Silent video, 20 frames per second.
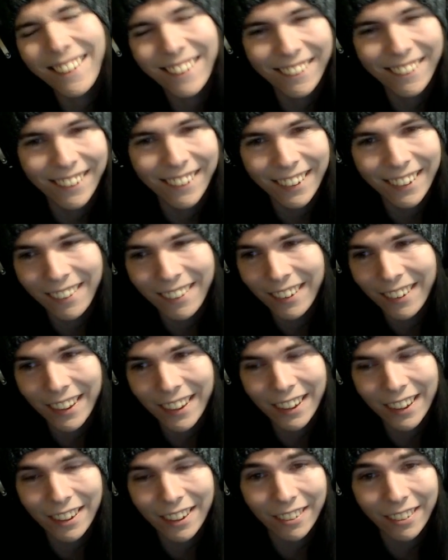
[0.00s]
You know, like all
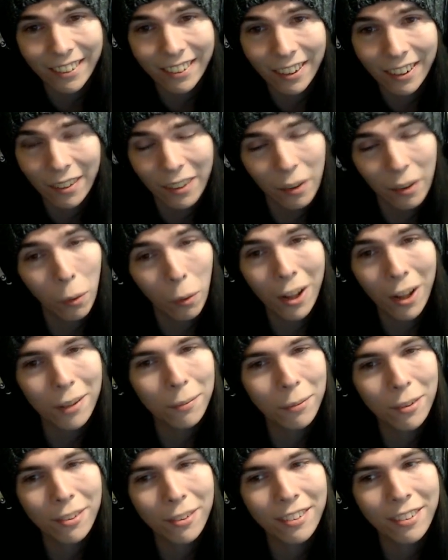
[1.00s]
that kind of thing, like while
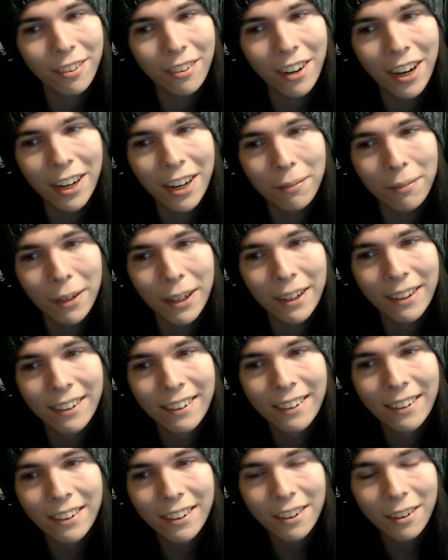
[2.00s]
I'm just crying my
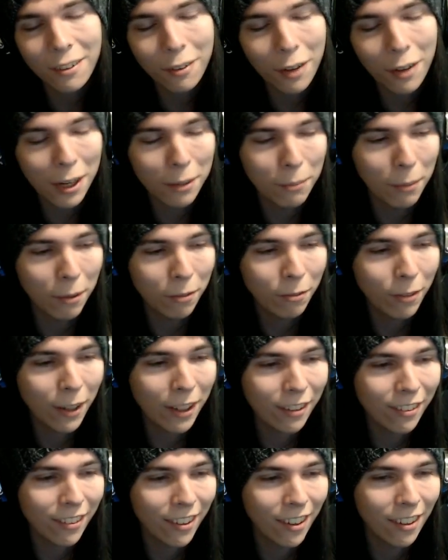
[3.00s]

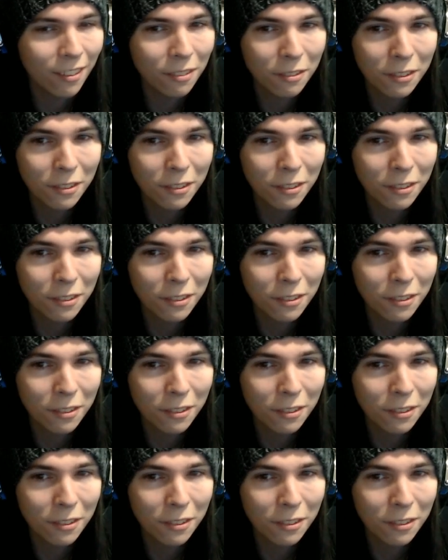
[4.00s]
face off.